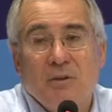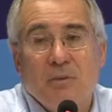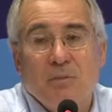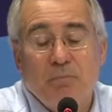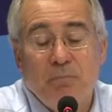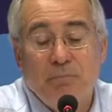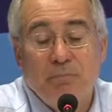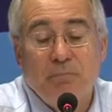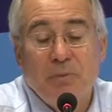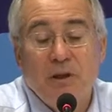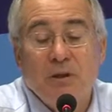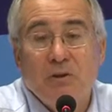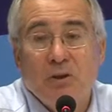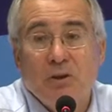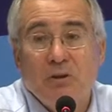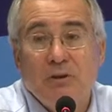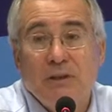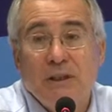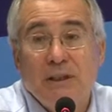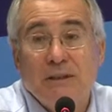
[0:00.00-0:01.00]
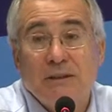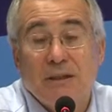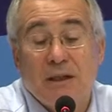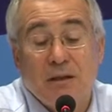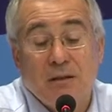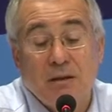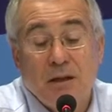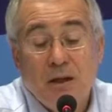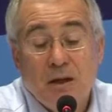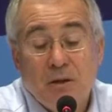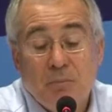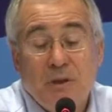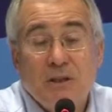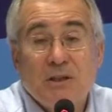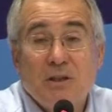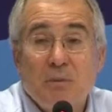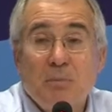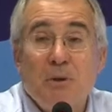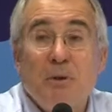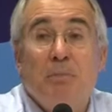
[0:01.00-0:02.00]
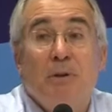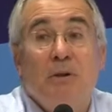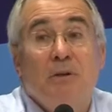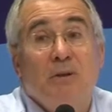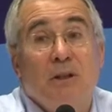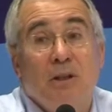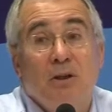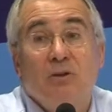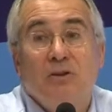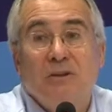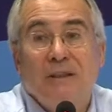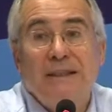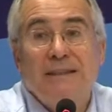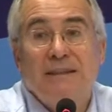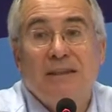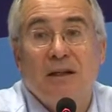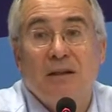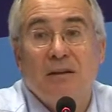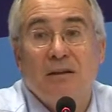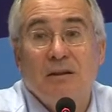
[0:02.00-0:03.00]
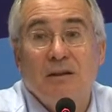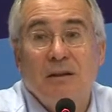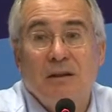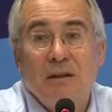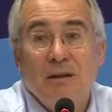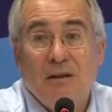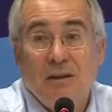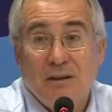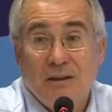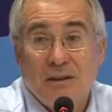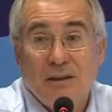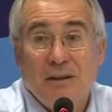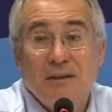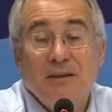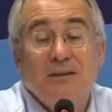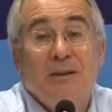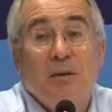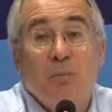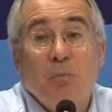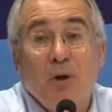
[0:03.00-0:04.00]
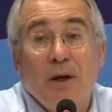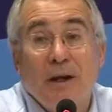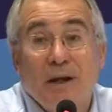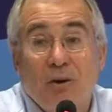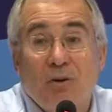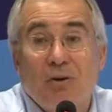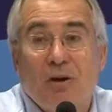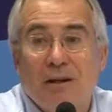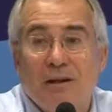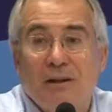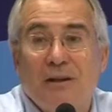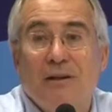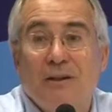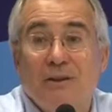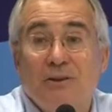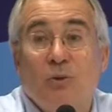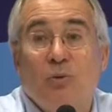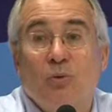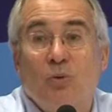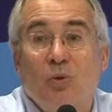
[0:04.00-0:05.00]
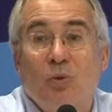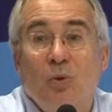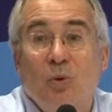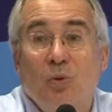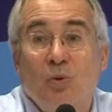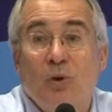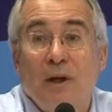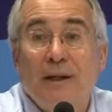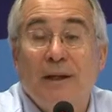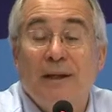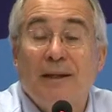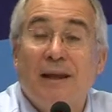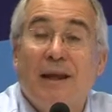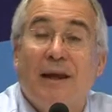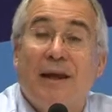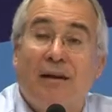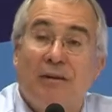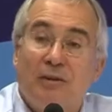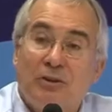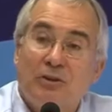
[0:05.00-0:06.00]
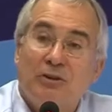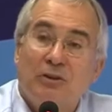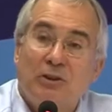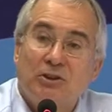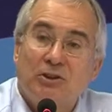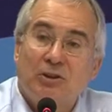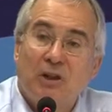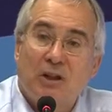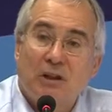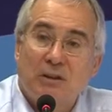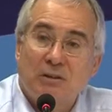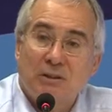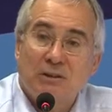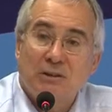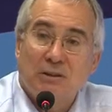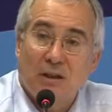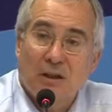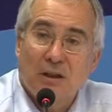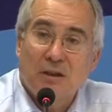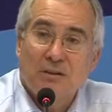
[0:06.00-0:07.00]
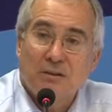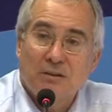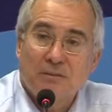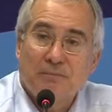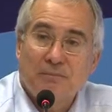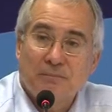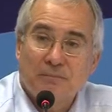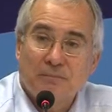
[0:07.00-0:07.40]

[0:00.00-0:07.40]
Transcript: to build on detail, but it's going to be building on detail that in some way or other is already there, and you're just trying to crystallize.